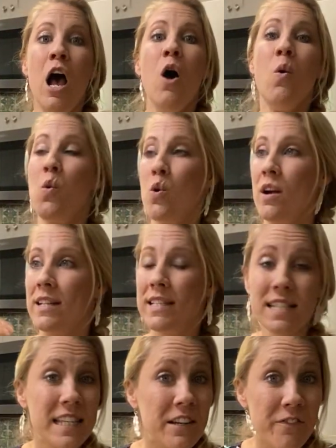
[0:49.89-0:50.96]
or a
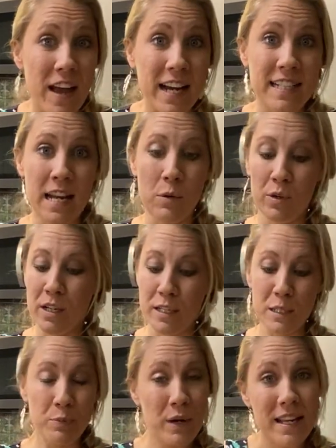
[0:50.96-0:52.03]
disinfectant, and we're gonna
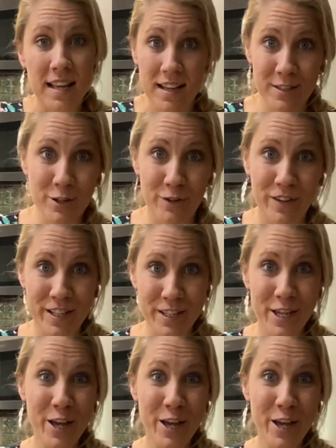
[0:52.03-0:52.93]
spray that surface